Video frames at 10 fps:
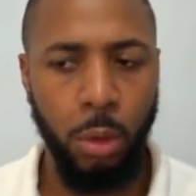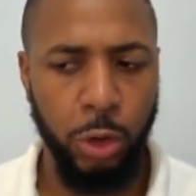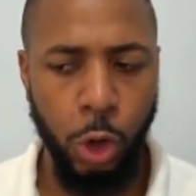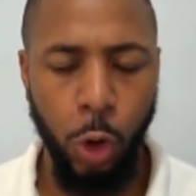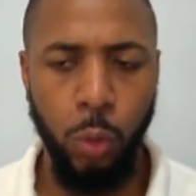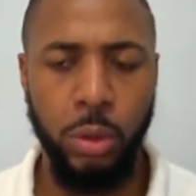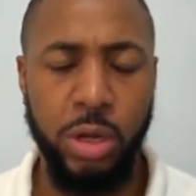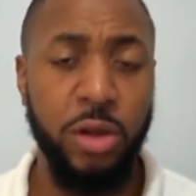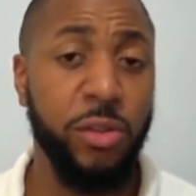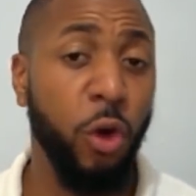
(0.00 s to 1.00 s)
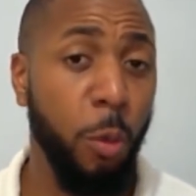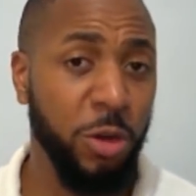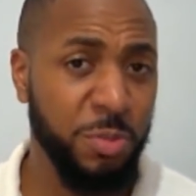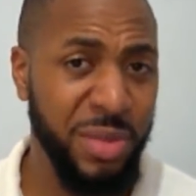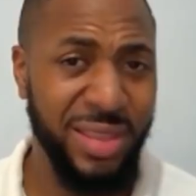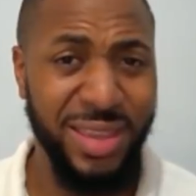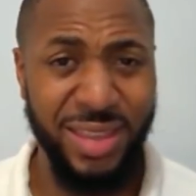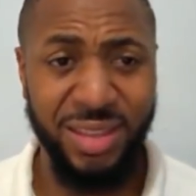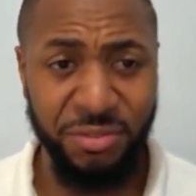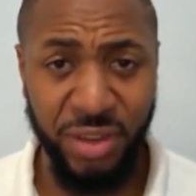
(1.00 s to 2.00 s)
No, there's so much
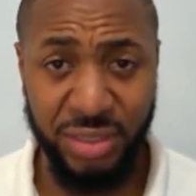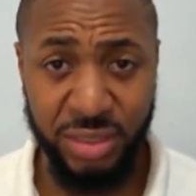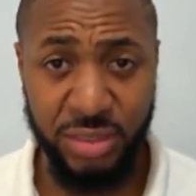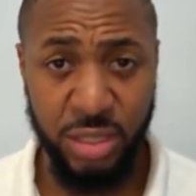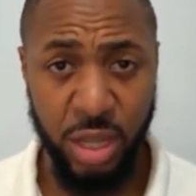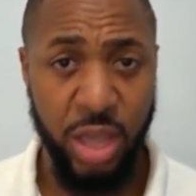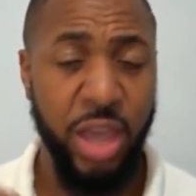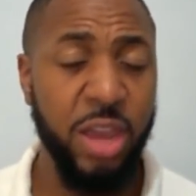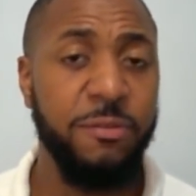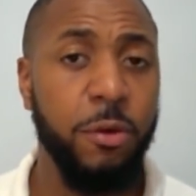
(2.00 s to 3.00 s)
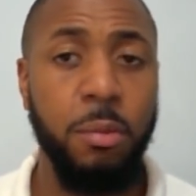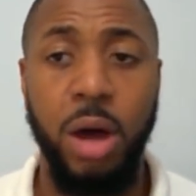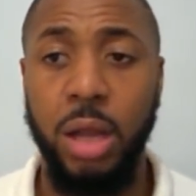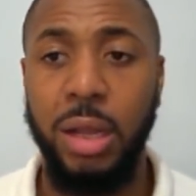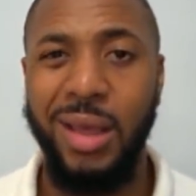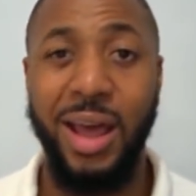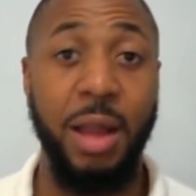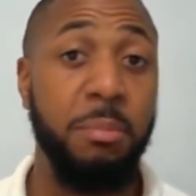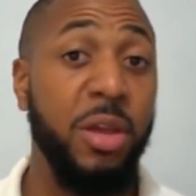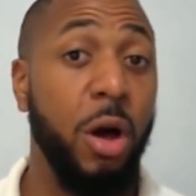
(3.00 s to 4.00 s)
mitigating factors in football,
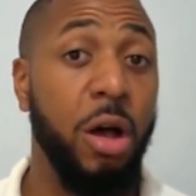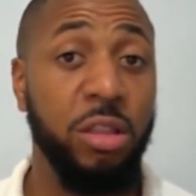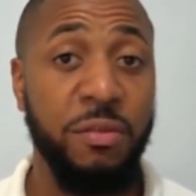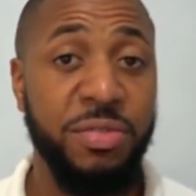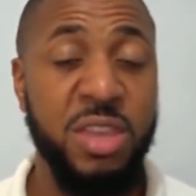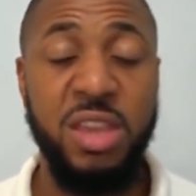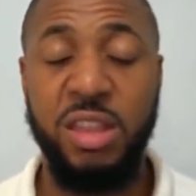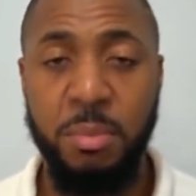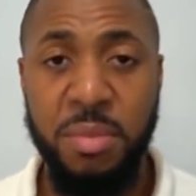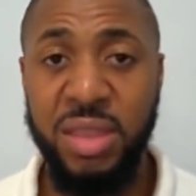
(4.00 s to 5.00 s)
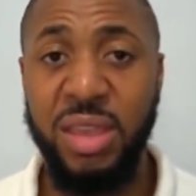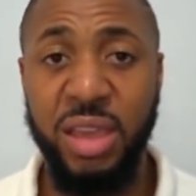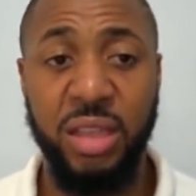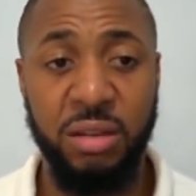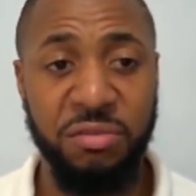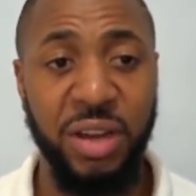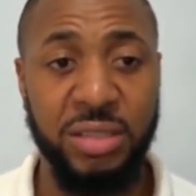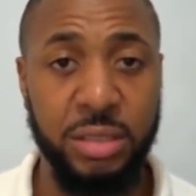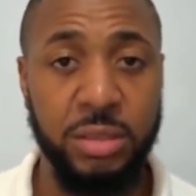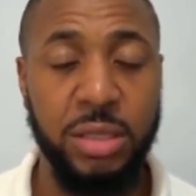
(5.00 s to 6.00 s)
and because of these mitigating
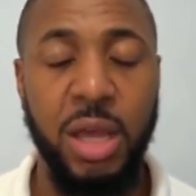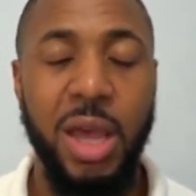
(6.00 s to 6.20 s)
factors,